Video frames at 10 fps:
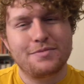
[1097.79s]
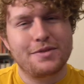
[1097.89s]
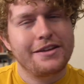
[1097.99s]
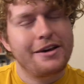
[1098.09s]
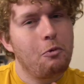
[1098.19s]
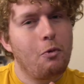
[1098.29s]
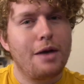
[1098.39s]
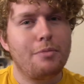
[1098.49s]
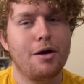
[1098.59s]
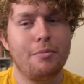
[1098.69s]
I'm going to like
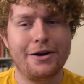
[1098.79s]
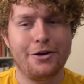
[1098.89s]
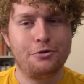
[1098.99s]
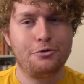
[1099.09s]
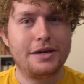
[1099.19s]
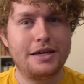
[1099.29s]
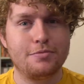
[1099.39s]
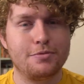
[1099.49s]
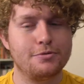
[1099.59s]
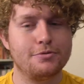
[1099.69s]
wipe out my own
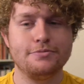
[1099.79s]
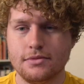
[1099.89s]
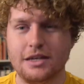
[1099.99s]
people.